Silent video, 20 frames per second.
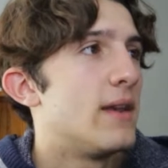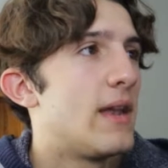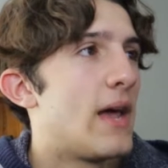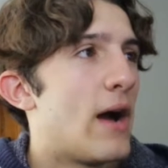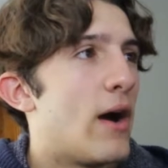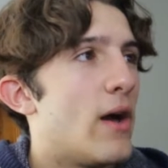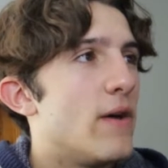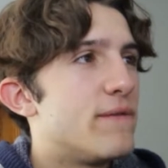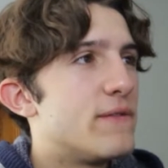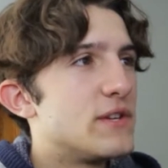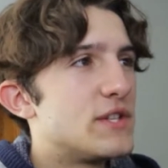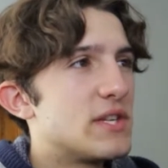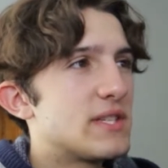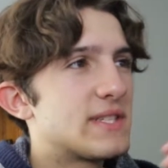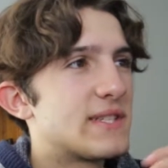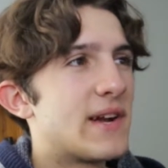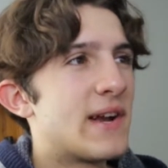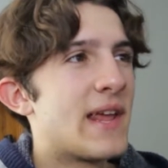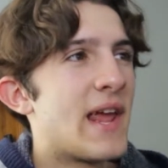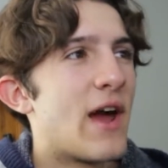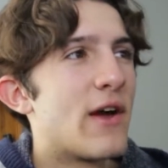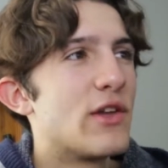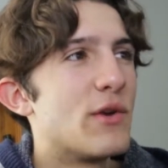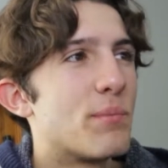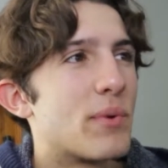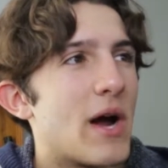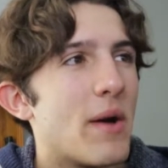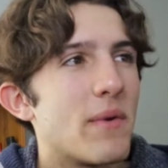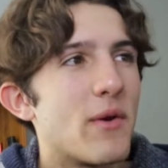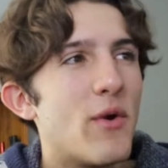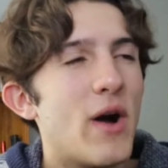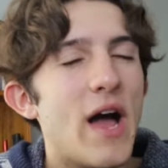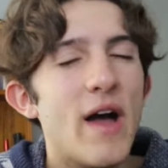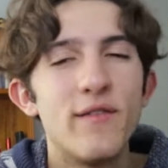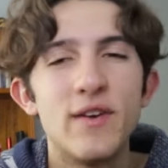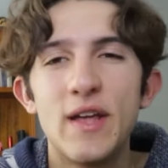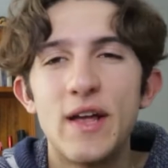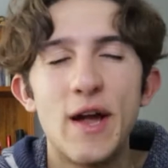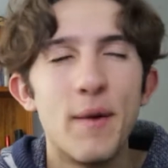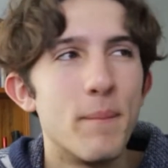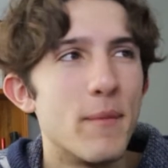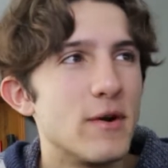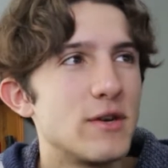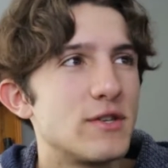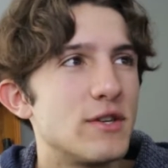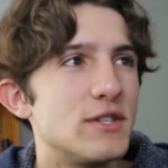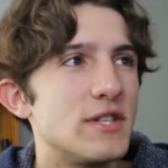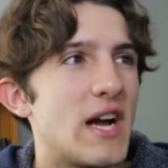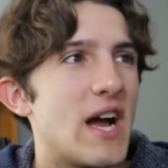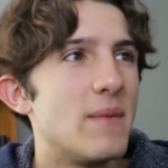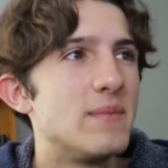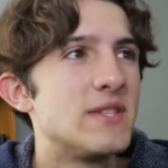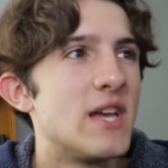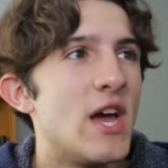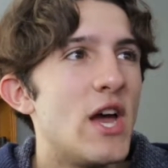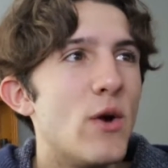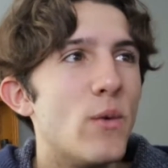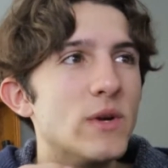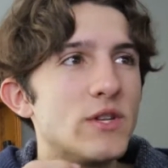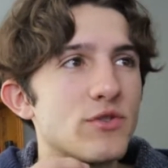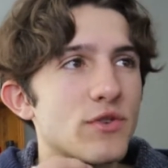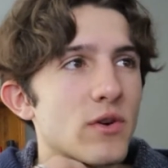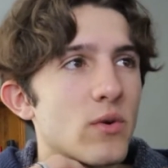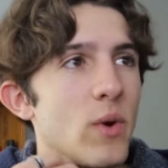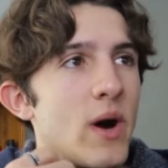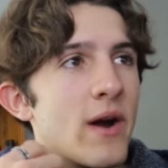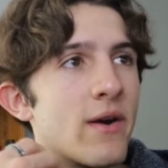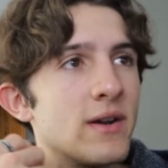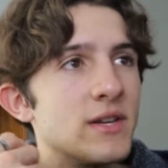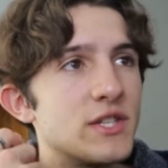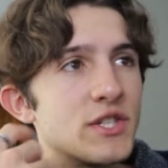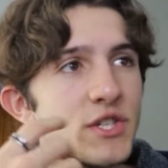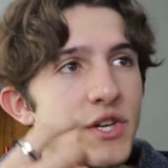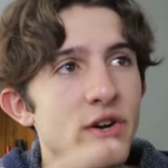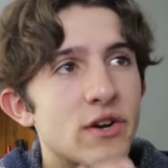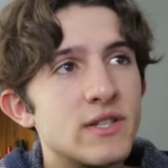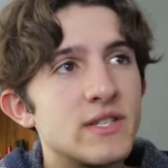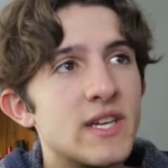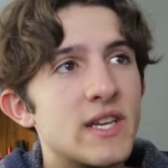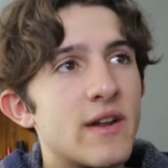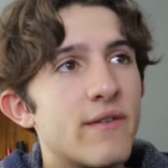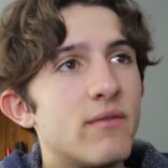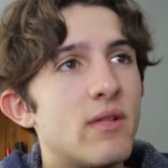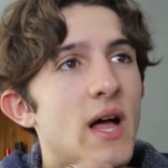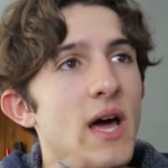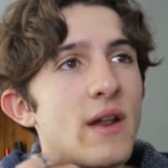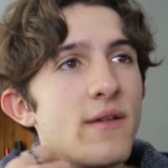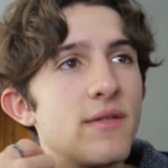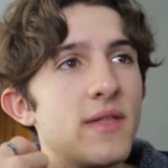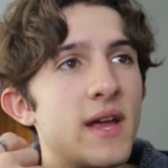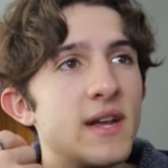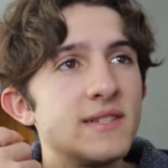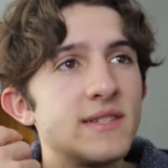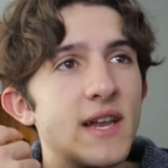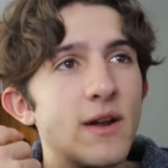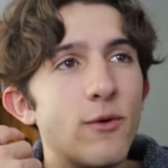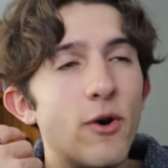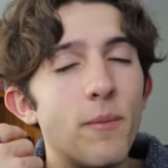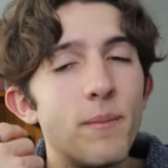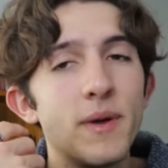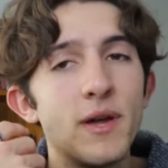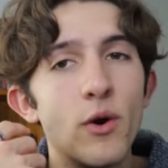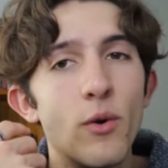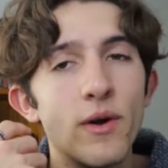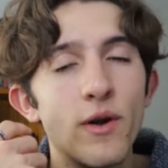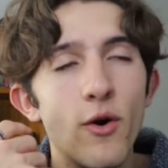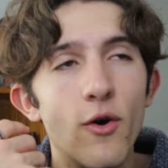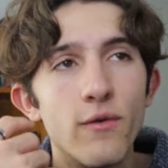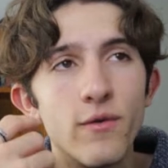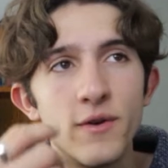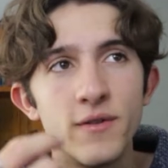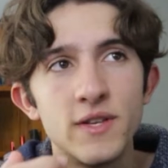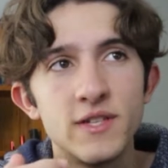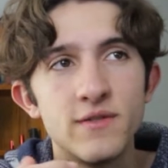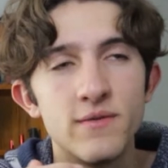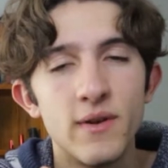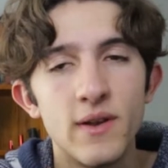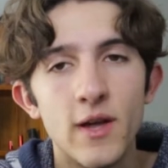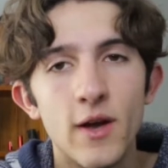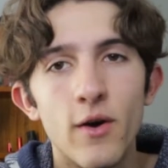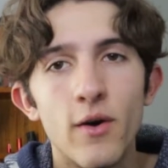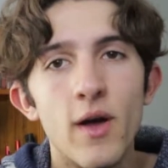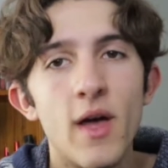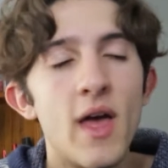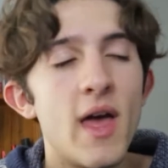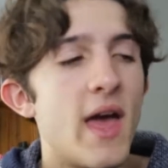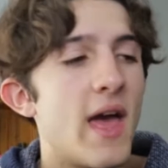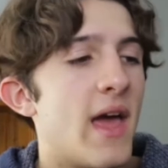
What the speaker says: Now, if you're just starting out, you probably won't have any commercial jobs which require insurance and a lot of things that I won't be going over in this video.